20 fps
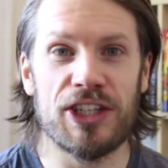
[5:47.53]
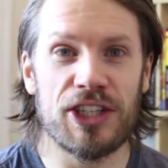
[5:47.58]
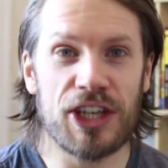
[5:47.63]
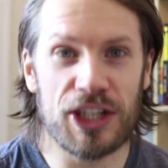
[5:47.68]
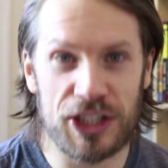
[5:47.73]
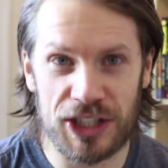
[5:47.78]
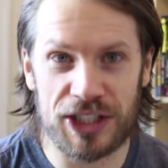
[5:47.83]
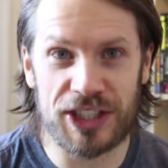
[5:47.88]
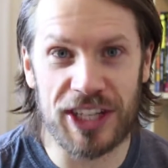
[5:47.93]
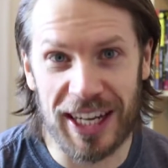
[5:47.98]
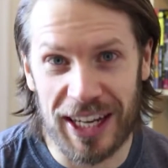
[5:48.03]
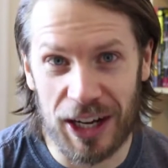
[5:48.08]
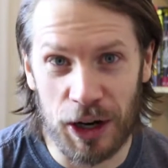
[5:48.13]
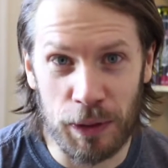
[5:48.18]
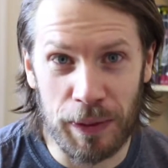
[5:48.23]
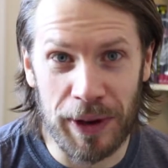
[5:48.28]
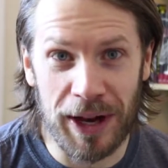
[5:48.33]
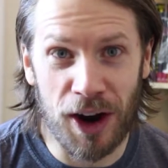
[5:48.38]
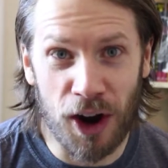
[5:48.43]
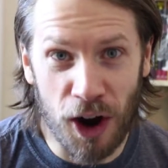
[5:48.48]
you're just a
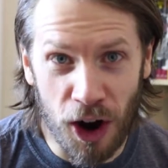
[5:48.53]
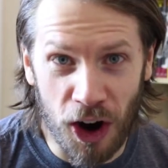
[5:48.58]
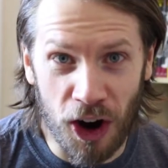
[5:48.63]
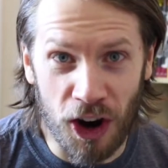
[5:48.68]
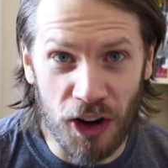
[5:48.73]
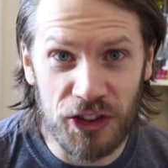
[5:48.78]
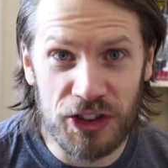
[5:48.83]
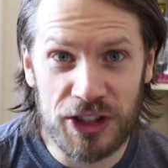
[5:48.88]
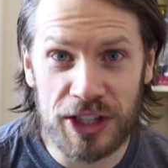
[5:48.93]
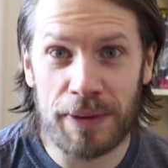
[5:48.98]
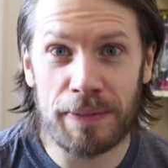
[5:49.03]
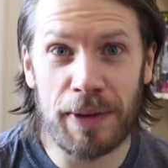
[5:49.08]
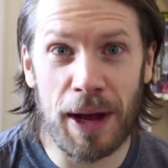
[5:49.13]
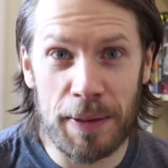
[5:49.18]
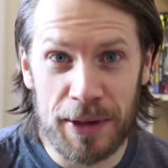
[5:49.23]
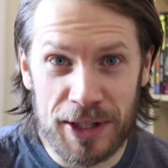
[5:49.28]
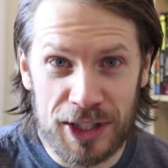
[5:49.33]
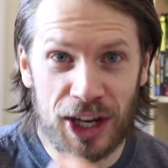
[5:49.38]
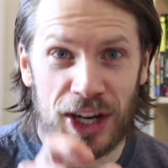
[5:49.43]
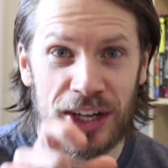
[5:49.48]
little bit hot.
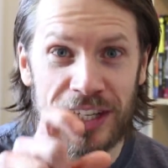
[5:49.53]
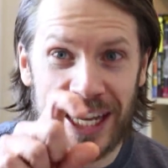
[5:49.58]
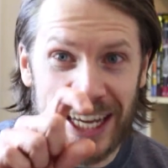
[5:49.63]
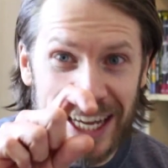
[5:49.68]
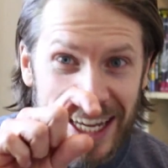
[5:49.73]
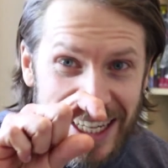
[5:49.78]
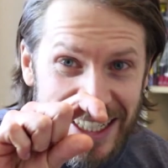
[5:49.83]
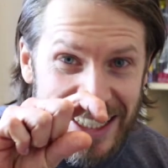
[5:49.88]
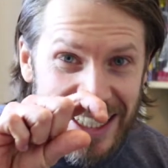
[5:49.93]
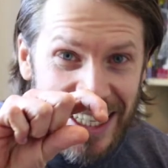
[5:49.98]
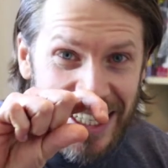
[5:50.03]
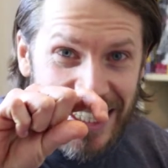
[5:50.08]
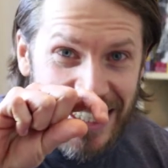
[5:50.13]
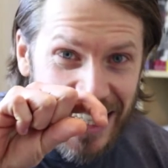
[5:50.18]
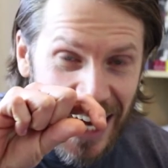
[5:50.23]
Maybe turn the heating